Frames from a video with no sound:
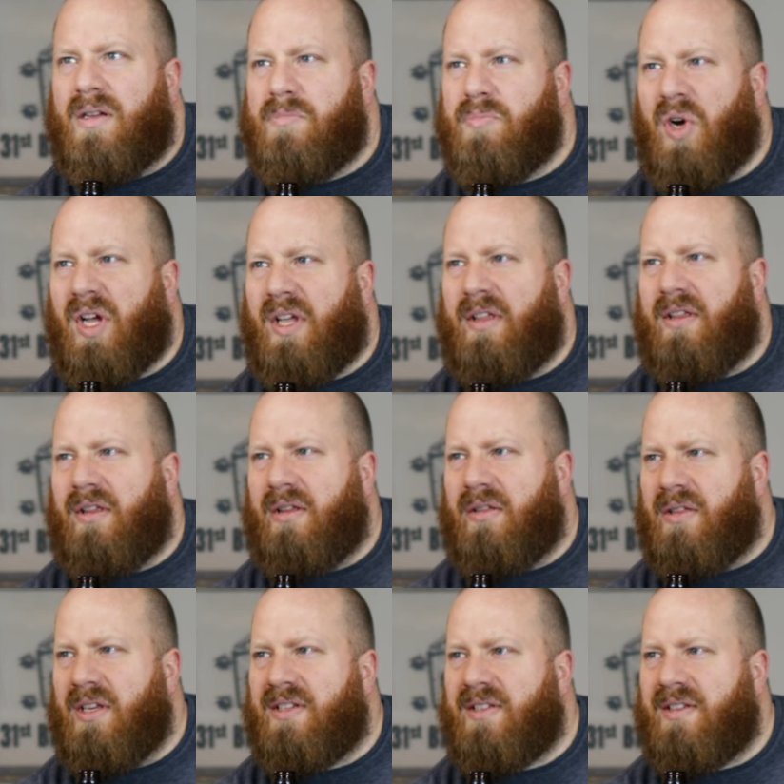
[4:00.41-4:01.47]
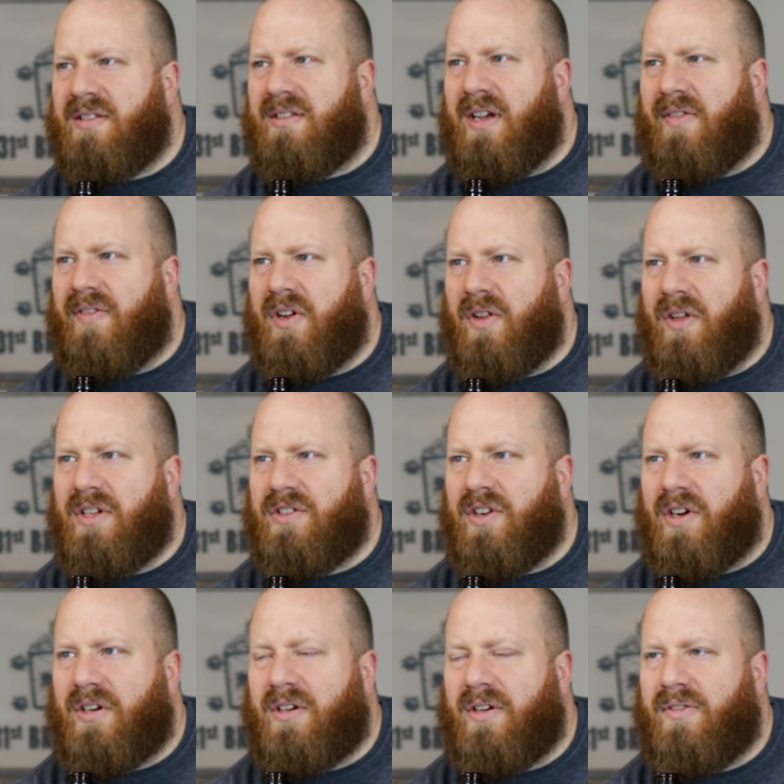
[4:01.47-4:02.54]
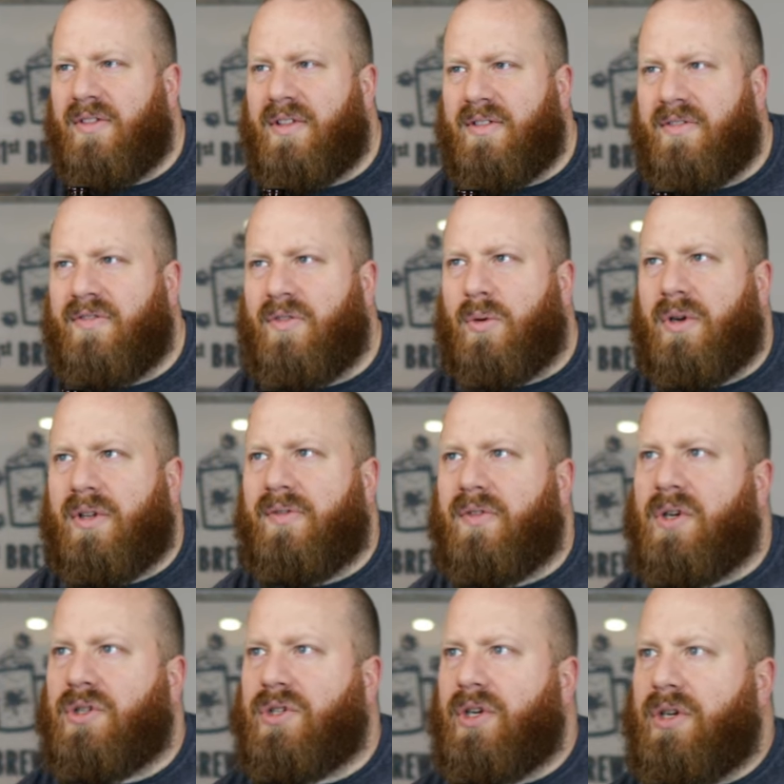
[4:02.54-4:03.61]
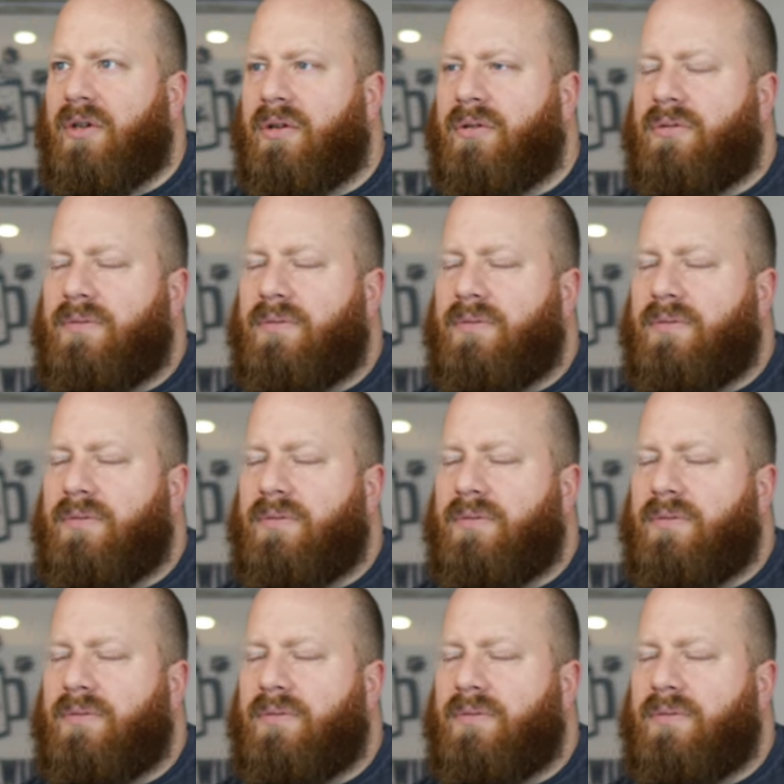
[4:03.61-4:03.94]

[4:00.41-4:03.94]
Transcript: But this is definitely darker than the forty version.